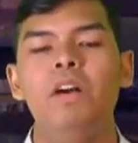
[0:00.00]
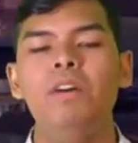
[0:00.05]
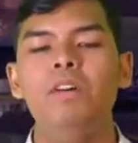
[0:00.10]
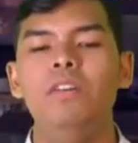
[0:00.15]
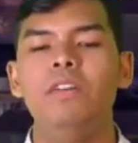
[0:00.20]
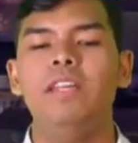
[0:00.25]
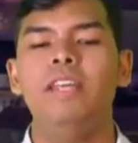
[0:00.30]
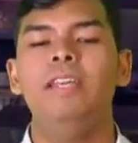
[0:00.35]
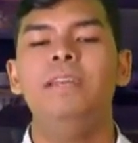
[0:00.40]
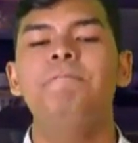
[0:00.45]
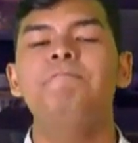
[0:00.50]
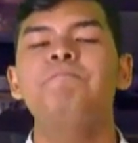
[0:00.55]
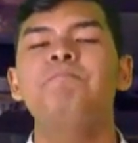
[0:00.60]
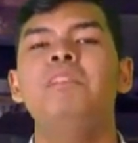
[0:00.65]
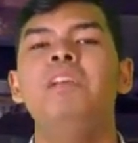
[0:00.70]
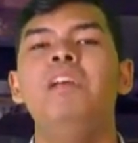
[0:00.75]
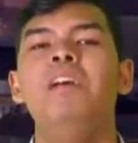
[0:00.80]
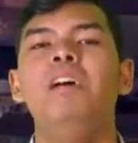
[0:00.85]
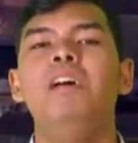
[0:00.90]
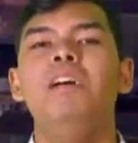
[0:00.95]
Okay.
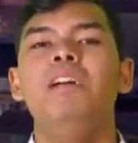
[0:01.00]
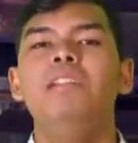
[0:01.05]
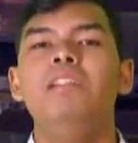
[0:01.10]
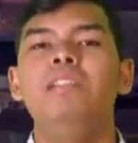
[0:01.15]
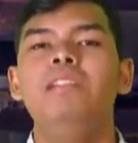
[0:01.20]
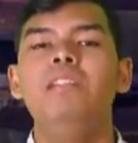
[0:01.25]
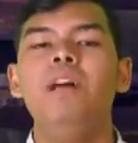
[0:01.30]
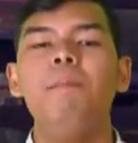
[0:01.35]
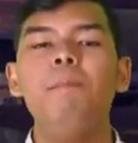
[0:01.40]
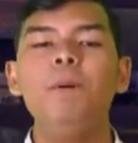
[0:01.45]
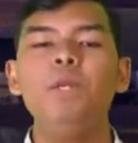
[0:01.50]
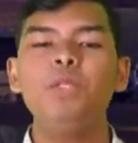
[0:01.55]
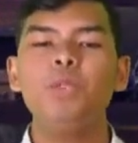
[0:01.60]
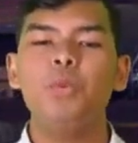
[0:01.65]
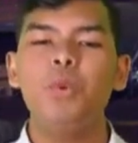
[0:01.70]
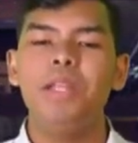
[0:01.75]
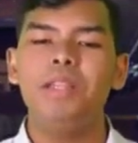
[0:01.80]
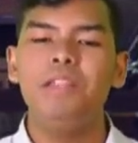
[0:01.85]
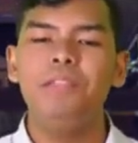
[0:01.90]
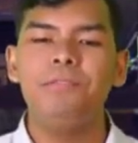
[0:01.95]
Number
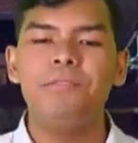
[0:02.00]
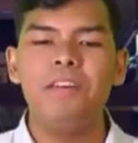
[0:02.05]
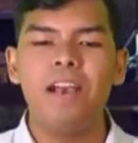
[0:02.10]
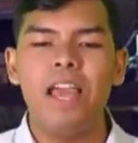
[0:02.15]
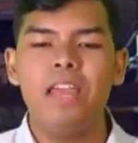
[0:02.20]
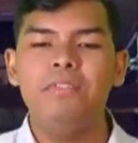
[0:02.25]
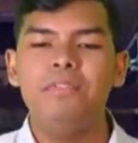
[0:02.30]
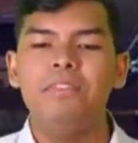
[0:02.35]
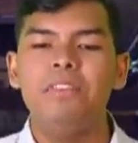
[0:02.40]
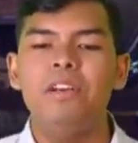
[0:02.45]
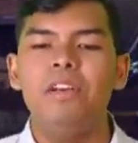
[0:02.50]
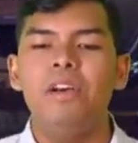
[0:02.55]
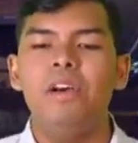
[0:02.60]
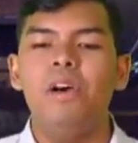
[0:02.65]
twenty-five.